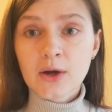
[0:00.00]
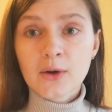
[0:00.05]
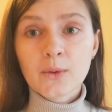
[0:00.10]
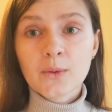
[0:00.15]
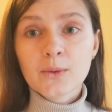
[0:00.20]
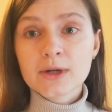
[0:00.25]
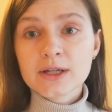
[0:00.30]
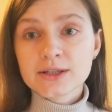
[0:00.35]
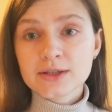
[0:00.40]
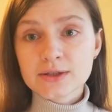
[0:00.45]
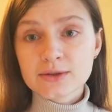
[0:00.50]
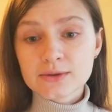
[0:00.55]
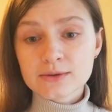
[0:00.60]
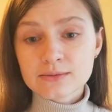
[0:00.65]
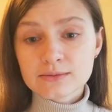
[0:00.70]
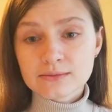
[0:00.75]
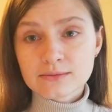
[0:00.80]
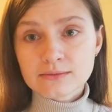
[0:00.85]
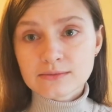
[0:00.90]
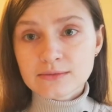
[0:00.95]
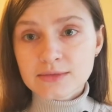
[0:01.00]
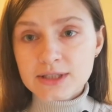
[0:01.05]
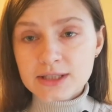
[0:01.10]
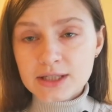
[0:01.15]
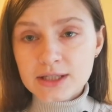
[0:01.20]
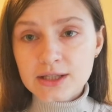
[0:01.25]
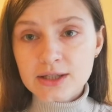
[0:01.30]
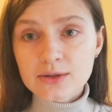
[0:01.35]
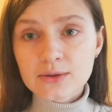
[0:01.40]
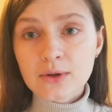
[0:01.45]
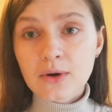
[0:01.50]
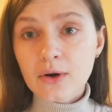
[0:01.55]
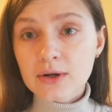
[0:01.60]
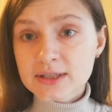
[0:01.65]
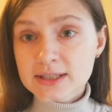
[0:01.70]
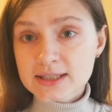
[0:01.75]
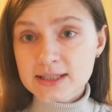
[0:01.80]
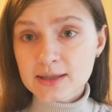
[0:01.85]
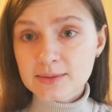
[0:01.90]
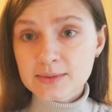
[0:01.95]
When you see a new
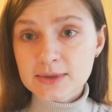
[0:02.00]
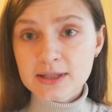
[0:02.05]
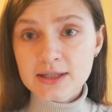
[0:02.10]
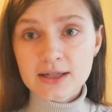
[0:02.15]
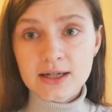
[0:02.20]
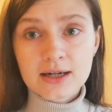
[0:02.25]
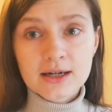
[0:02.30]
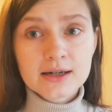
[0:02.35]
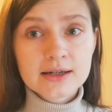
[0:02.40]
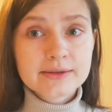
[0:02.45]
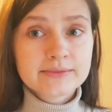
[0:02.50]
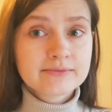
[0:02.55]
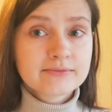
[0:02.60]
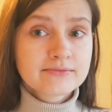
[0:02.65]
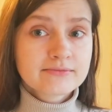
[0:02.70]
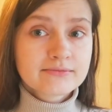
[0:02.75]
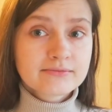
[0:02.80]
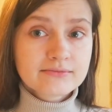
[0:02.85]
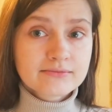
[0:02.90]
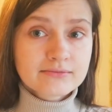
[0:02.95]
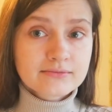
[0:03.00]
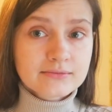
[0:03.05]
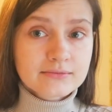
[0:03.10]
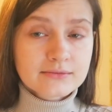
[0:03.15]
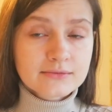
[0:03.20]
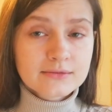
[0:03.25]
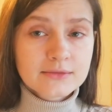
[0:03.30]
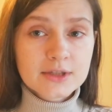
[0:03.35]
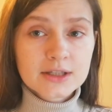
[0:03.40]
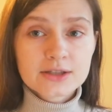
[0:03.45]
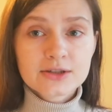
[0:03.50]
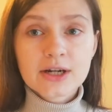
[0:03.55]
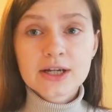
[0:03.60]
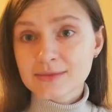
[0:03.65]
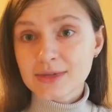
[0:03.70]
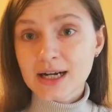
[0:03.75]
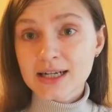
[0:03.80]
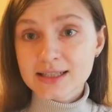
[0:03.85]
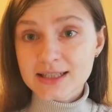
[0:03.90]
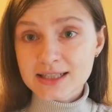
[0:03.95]
concept, try
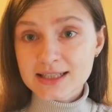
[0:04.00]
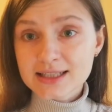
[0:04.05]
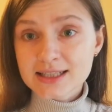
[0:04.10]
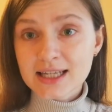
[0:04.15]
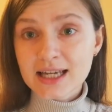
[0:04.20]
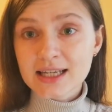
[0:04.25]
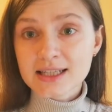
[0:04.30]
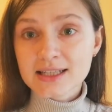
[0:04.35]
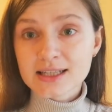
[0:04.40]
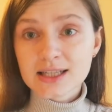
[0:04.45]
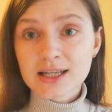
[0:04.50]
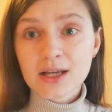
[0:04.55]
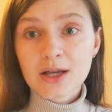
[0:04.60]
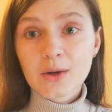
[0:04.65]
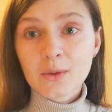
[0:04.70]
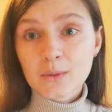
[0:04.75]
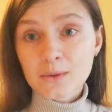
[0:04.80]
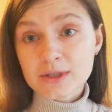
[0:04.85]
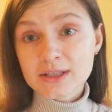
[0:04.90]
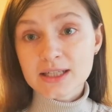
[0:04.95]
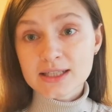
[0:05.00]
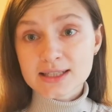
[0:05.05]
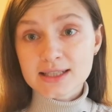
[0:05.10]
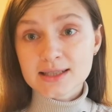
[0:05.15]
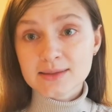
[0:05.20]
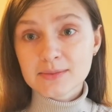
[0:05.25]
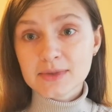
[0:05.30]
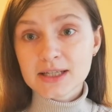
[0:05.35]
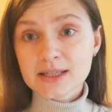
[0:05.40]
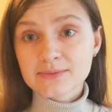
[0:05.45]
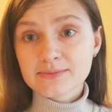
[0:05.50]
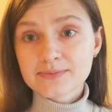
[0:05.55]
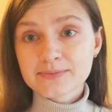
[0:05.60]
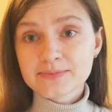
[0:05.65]
to understand what does it mean.